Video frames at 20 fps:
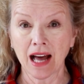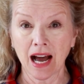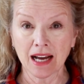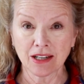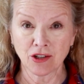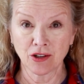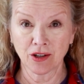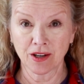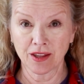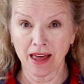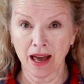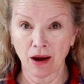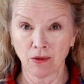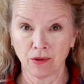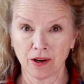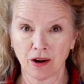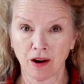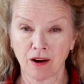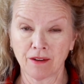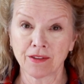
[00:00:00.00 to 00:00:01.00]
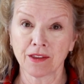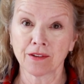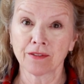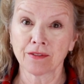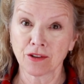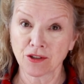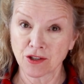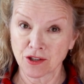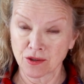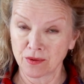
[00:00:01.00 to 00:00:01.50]
I took that one off. The
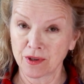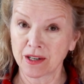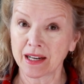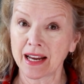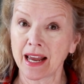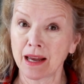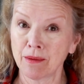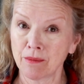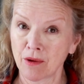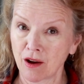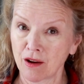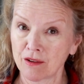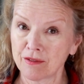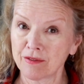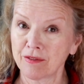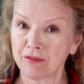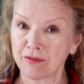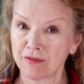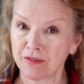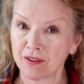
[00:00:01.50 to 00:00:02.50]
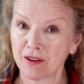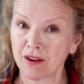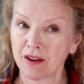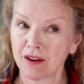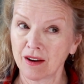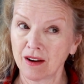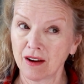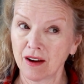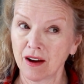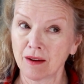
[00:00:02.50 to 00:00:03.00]
first one came off
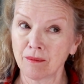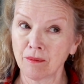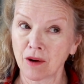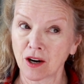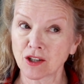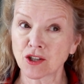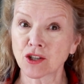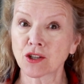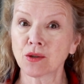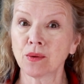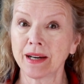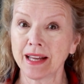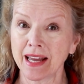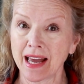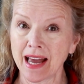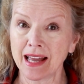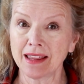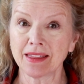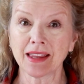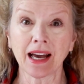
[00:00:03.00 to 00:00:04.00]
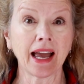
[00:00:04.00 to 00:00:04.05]
on March 28th.